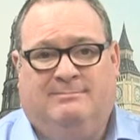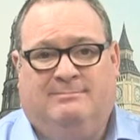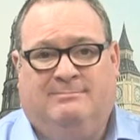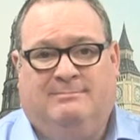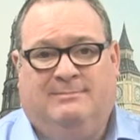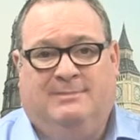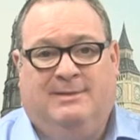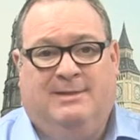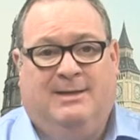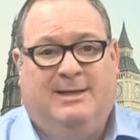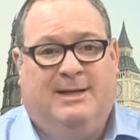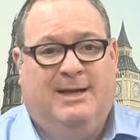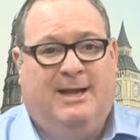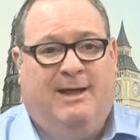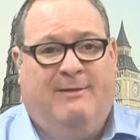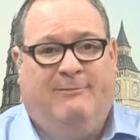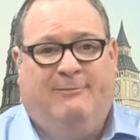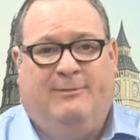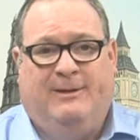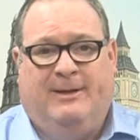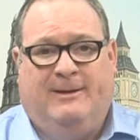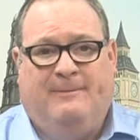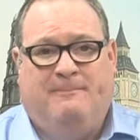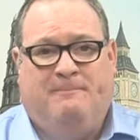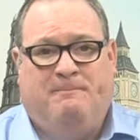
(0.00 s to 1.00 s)

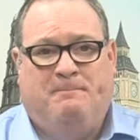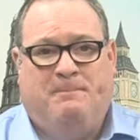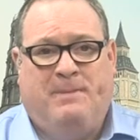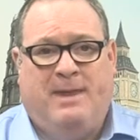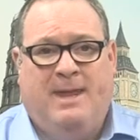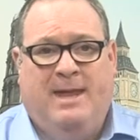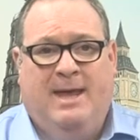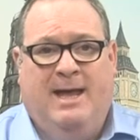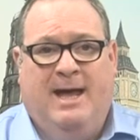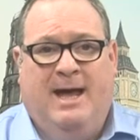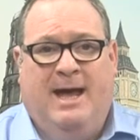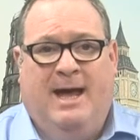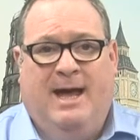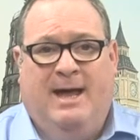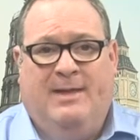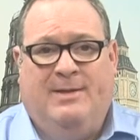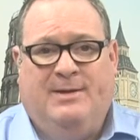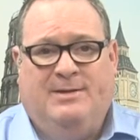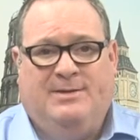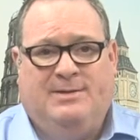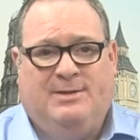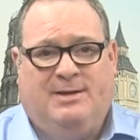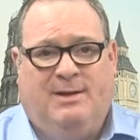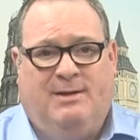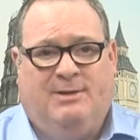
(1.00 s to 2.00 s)
Lovely.
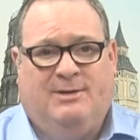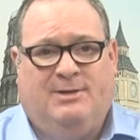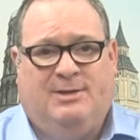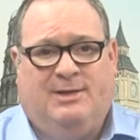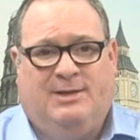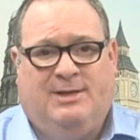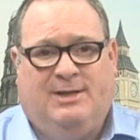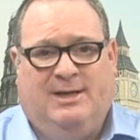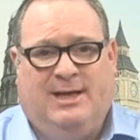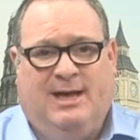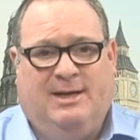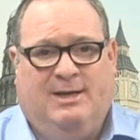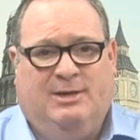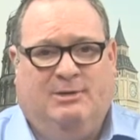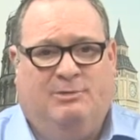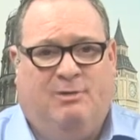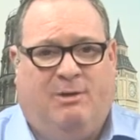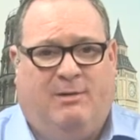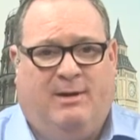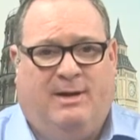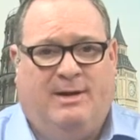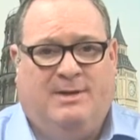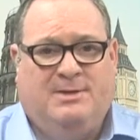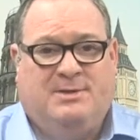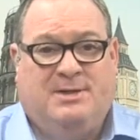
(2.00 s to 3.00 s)
This is going to the Canadian
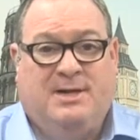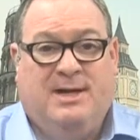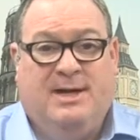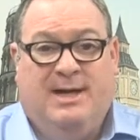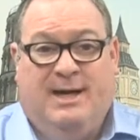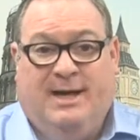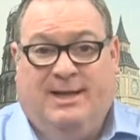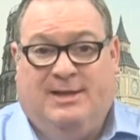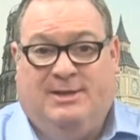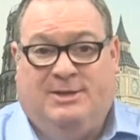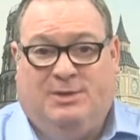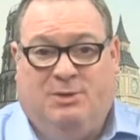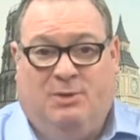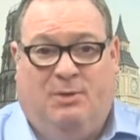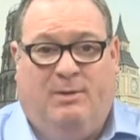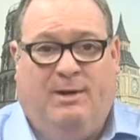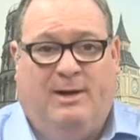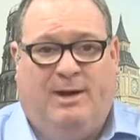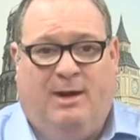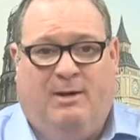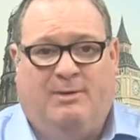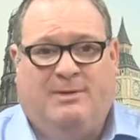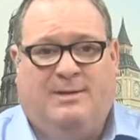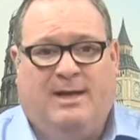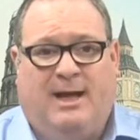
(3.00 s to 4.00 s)
Rockies. It's touring
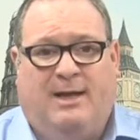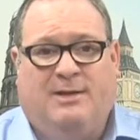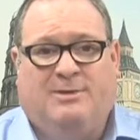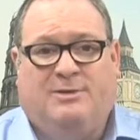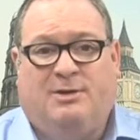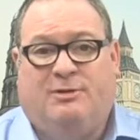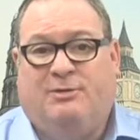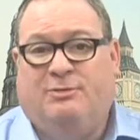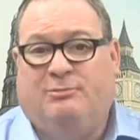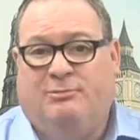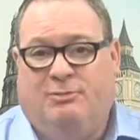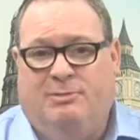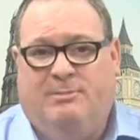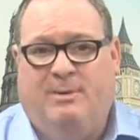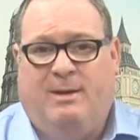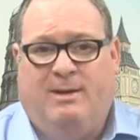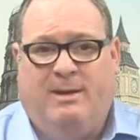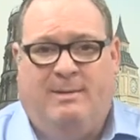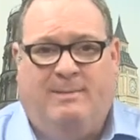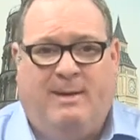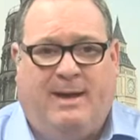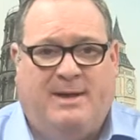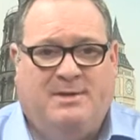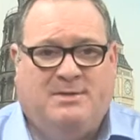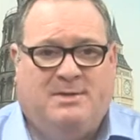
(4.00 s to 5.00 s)
hotels on a room-only
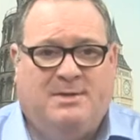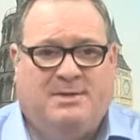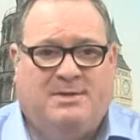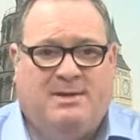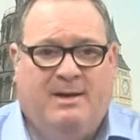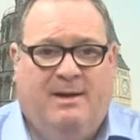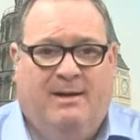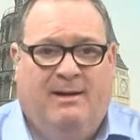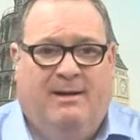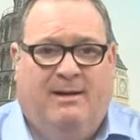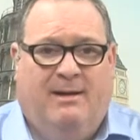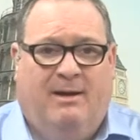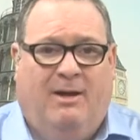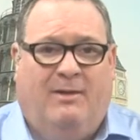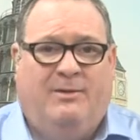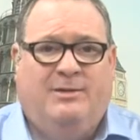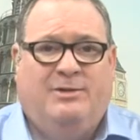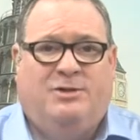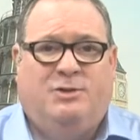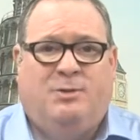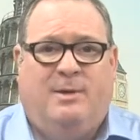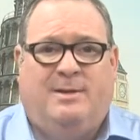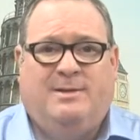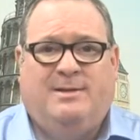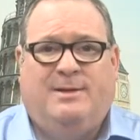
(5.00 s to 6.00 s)
basis on the
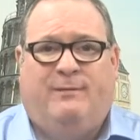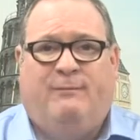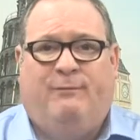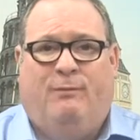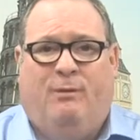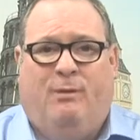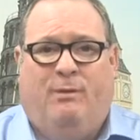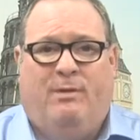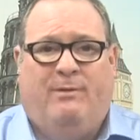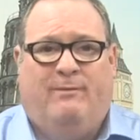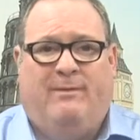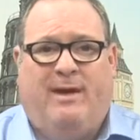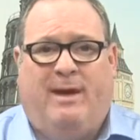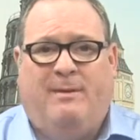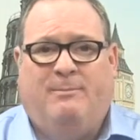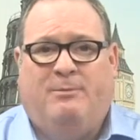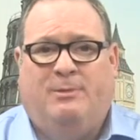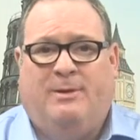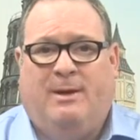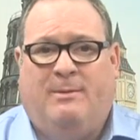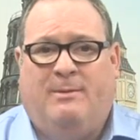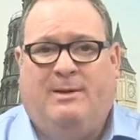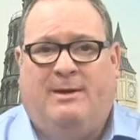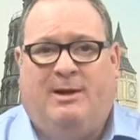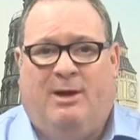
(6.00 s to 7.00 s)
24th of April.
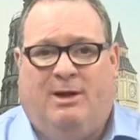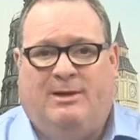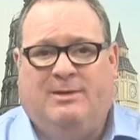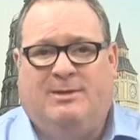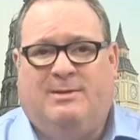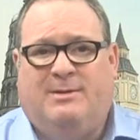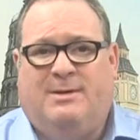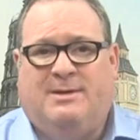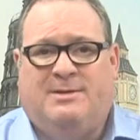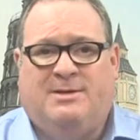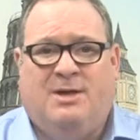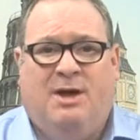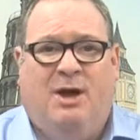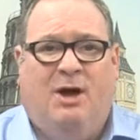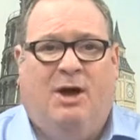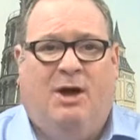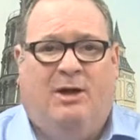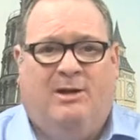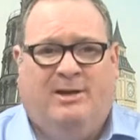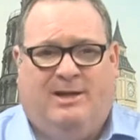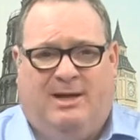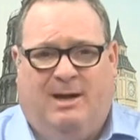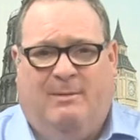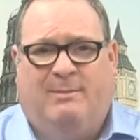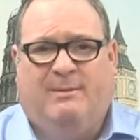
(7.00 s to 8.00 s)
Now, we can do this
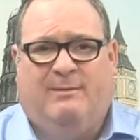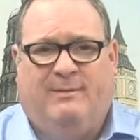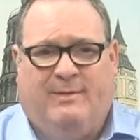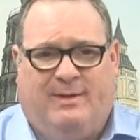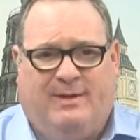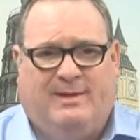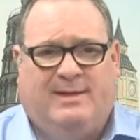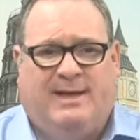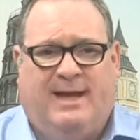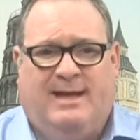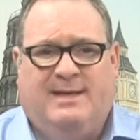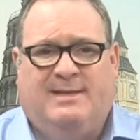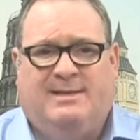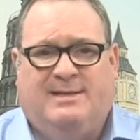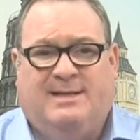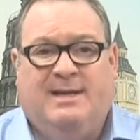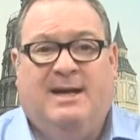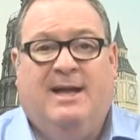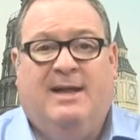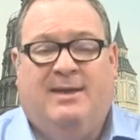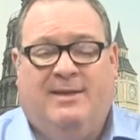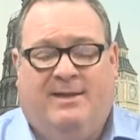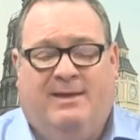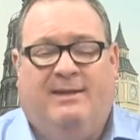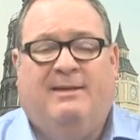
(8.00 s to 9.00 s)
on a couple of other dates.
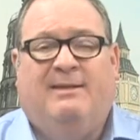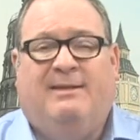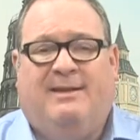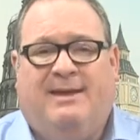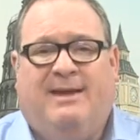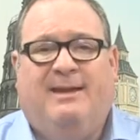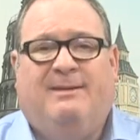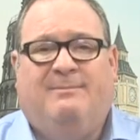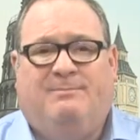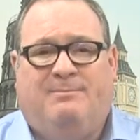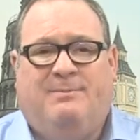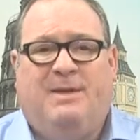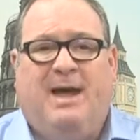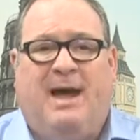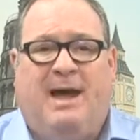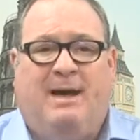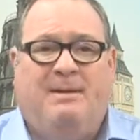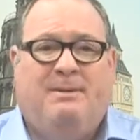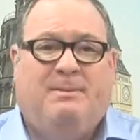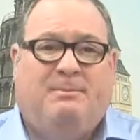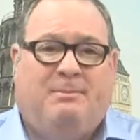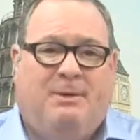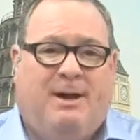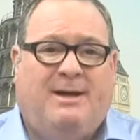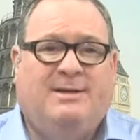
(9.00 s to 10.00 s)

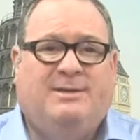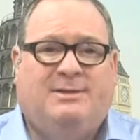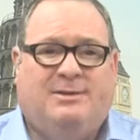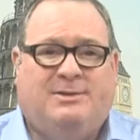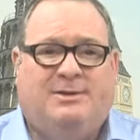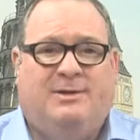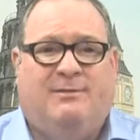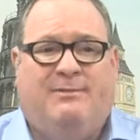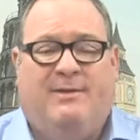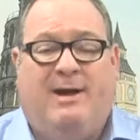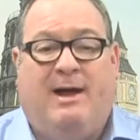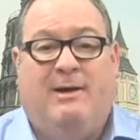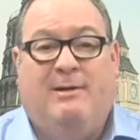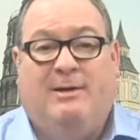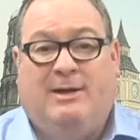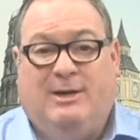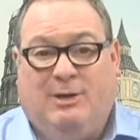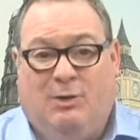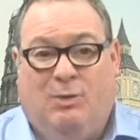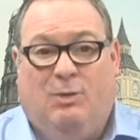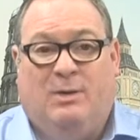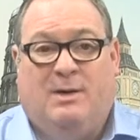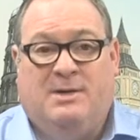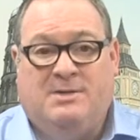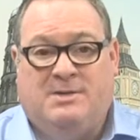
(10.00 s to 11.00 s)
The prices do vary.
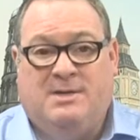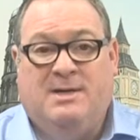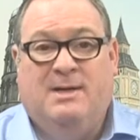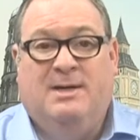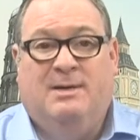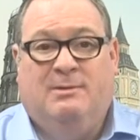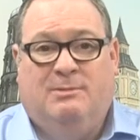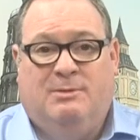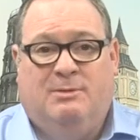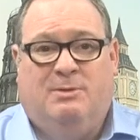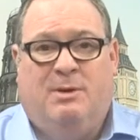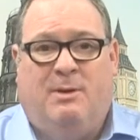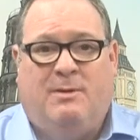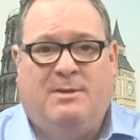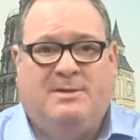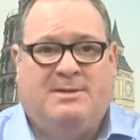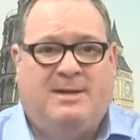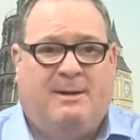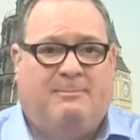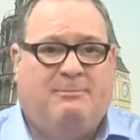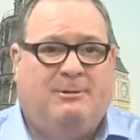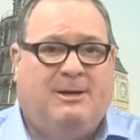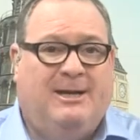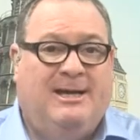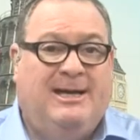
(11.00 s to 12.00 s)
Call us, we'll quote you
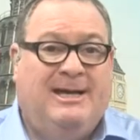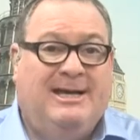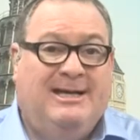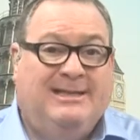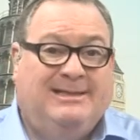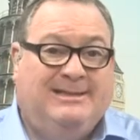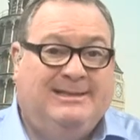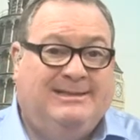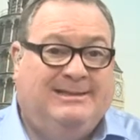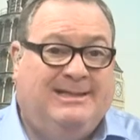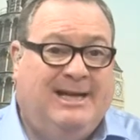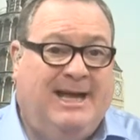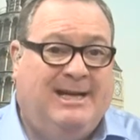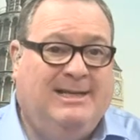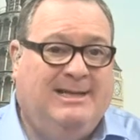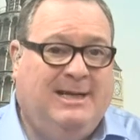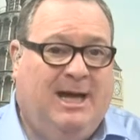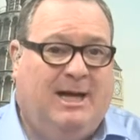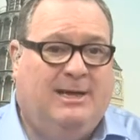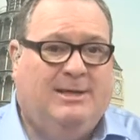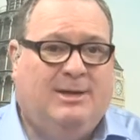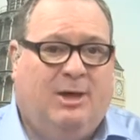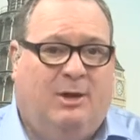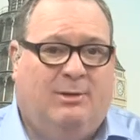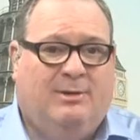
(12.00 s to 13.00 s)
separately. It's a
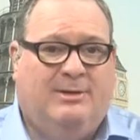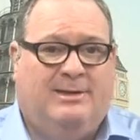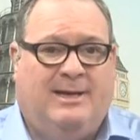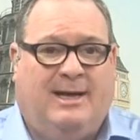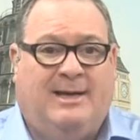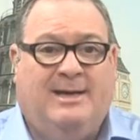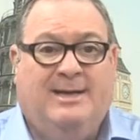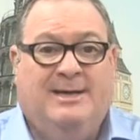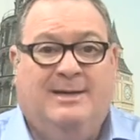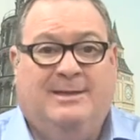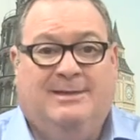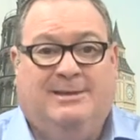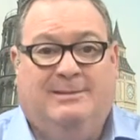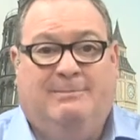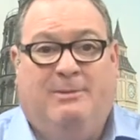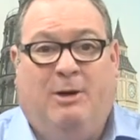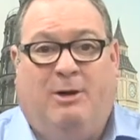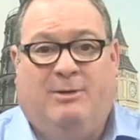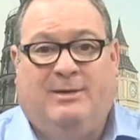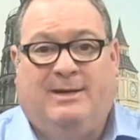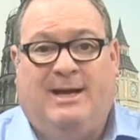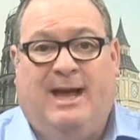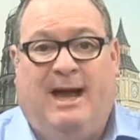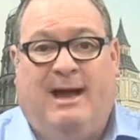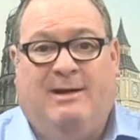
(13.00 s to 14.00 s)
10-night holiday
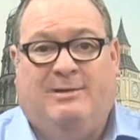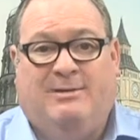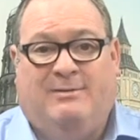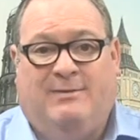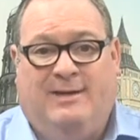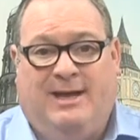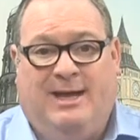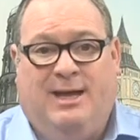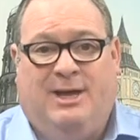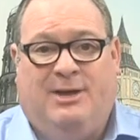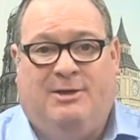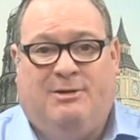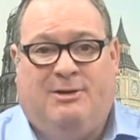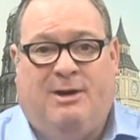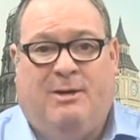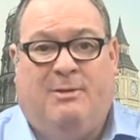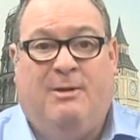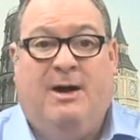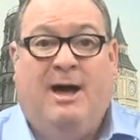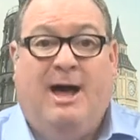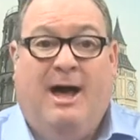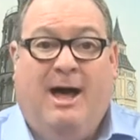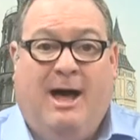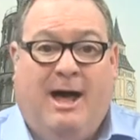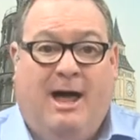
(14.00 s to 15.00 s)
departing out of Heathrow.
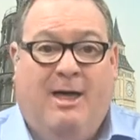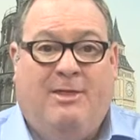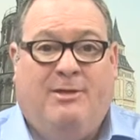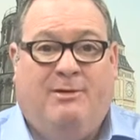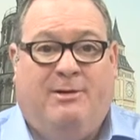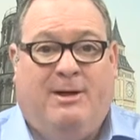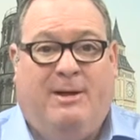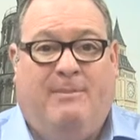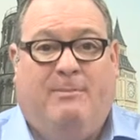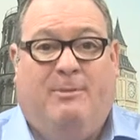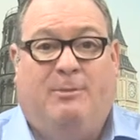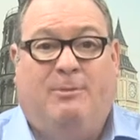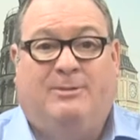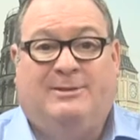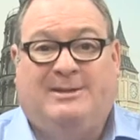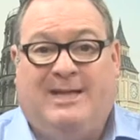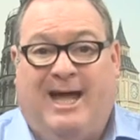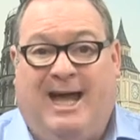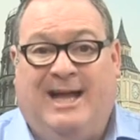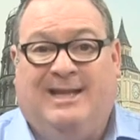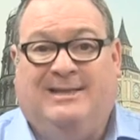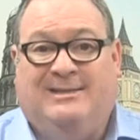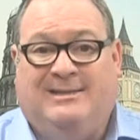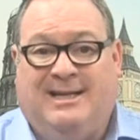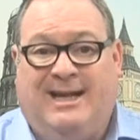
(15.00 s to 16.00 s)
Other airports
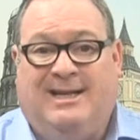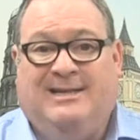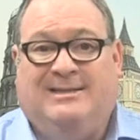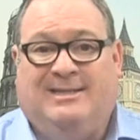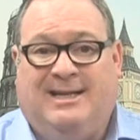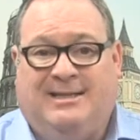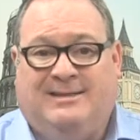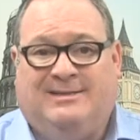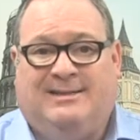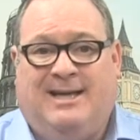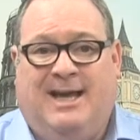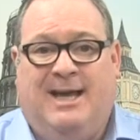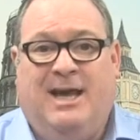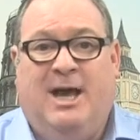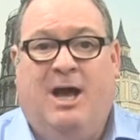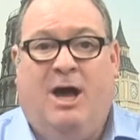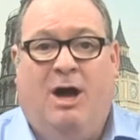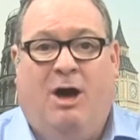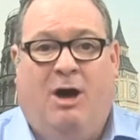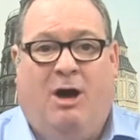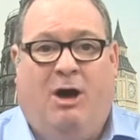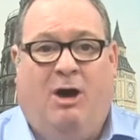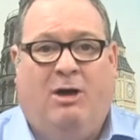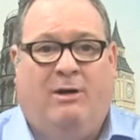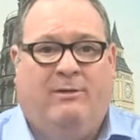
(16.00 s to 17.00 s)
and dates, I'd say,
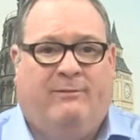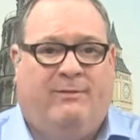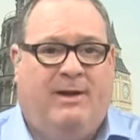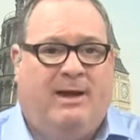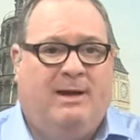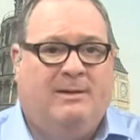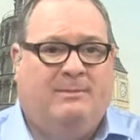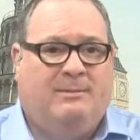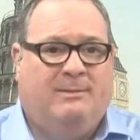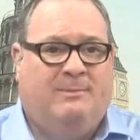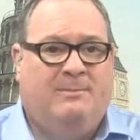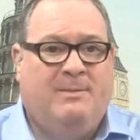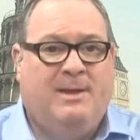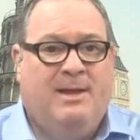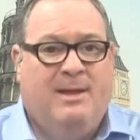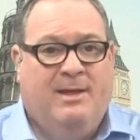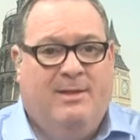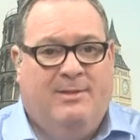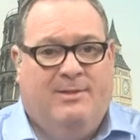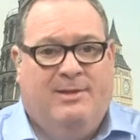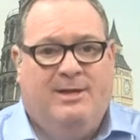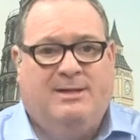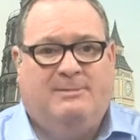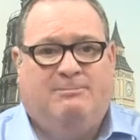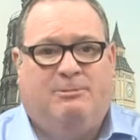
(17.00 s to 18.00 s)
are available.
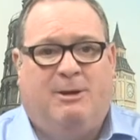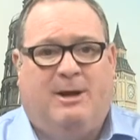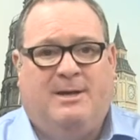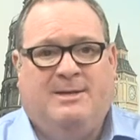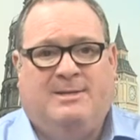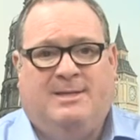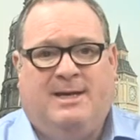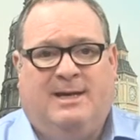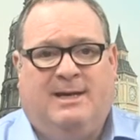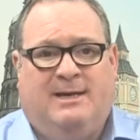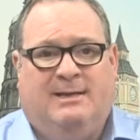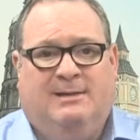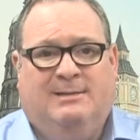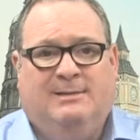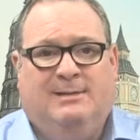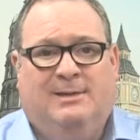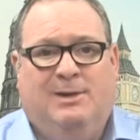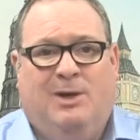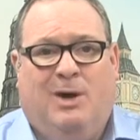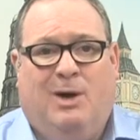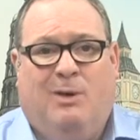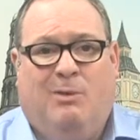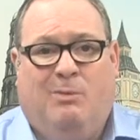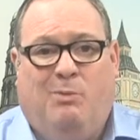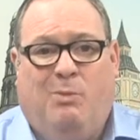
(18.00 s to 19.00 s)
This price here,
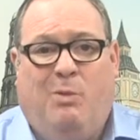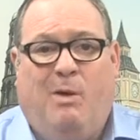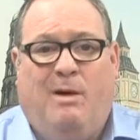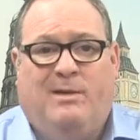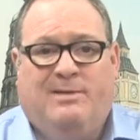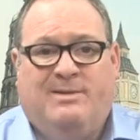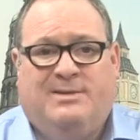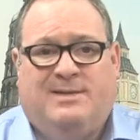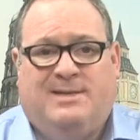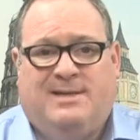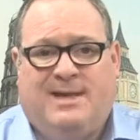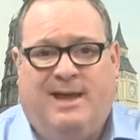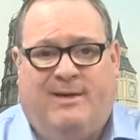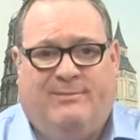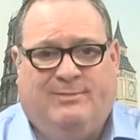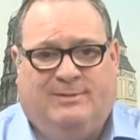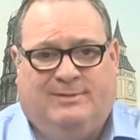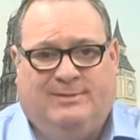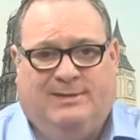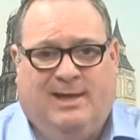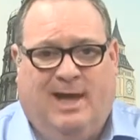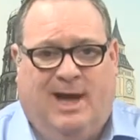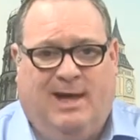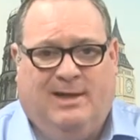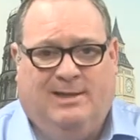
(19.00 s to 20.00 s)

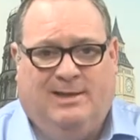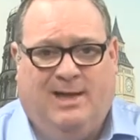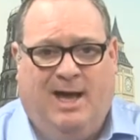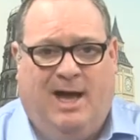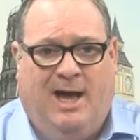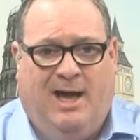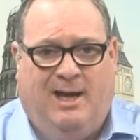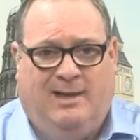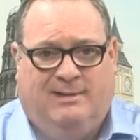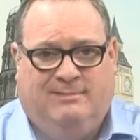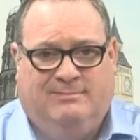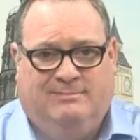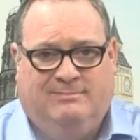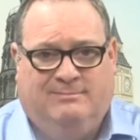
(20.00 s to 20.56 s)
$1,799.